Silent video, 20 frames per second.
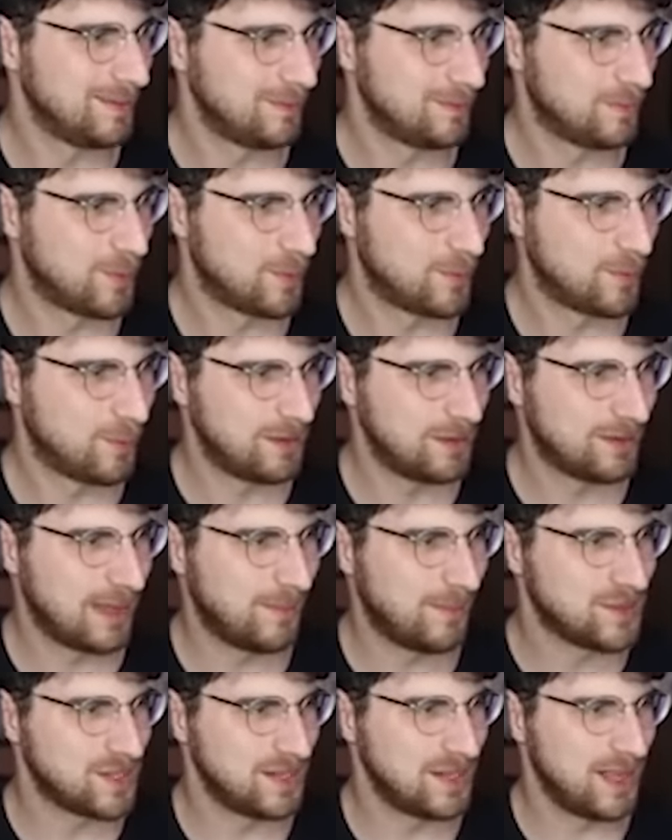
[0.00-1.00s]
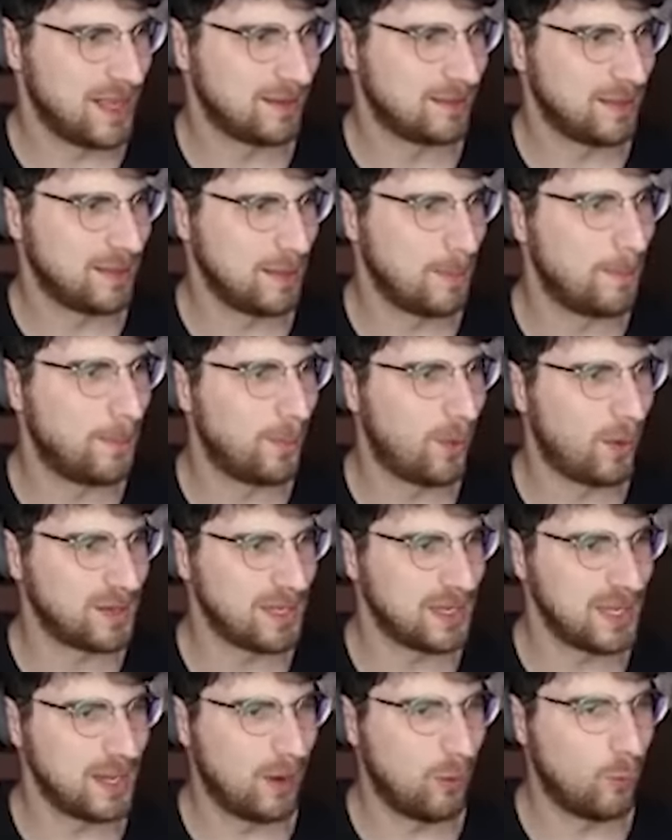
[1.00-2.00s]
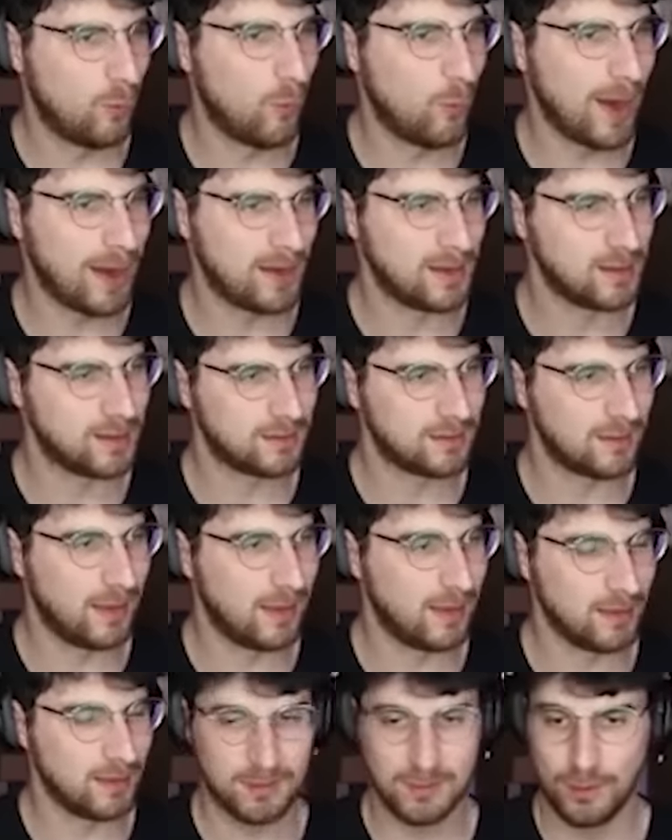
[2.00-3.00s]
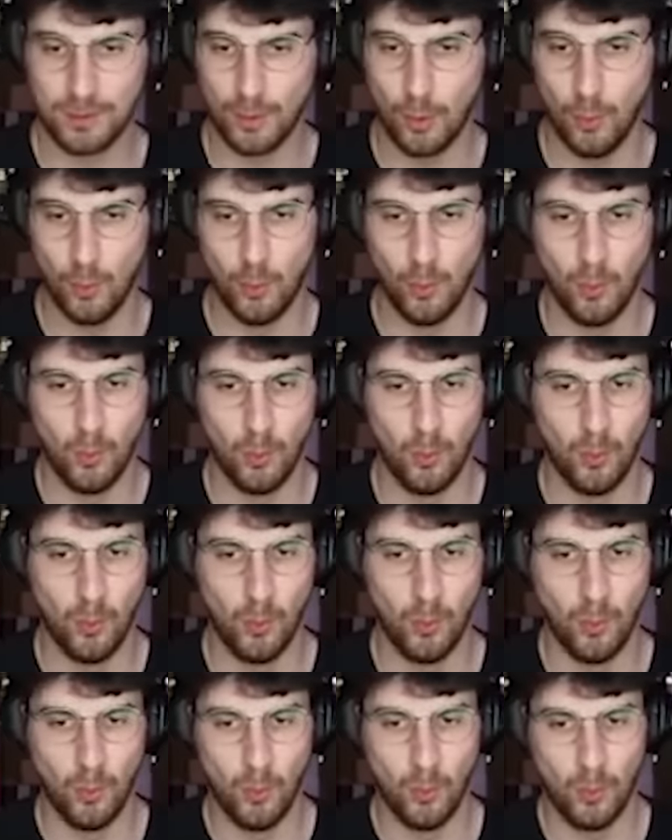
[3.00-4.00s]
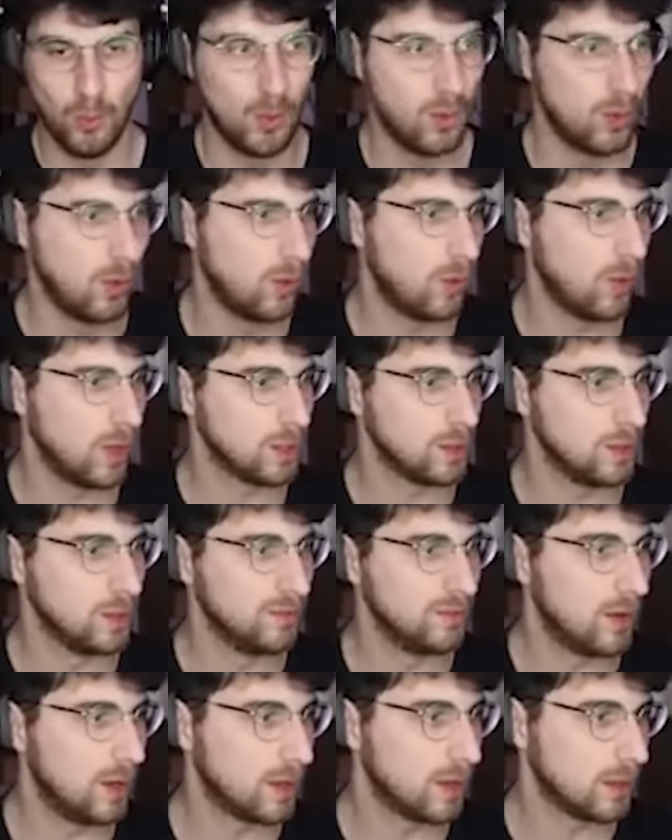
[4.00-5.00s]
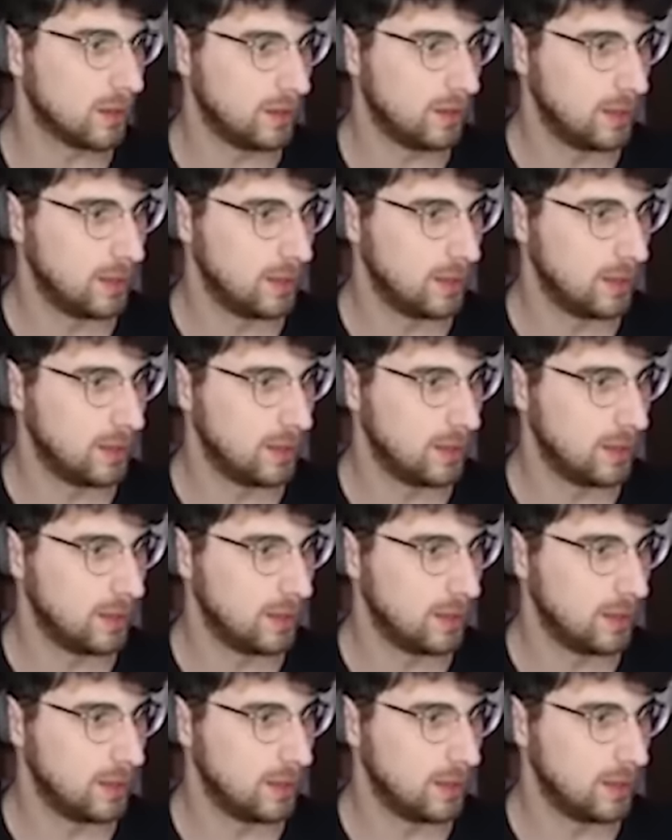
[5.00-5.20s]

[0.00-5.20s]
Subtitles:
Proprioception is the body awareness sense. Ooh, what the fuck?